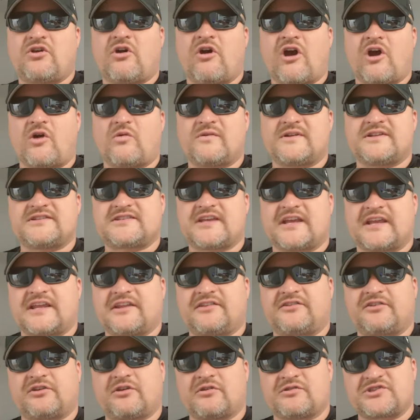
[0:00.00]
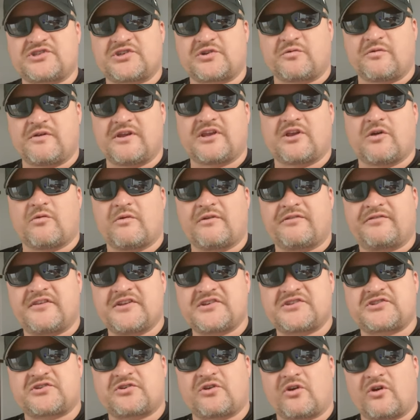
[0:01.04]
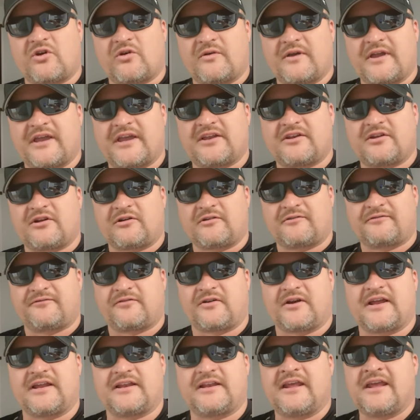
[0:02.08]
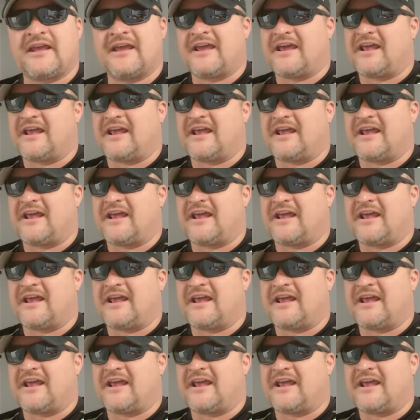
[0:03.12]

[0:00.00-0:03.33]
car once I get to Costa Rica with this girl and her friend.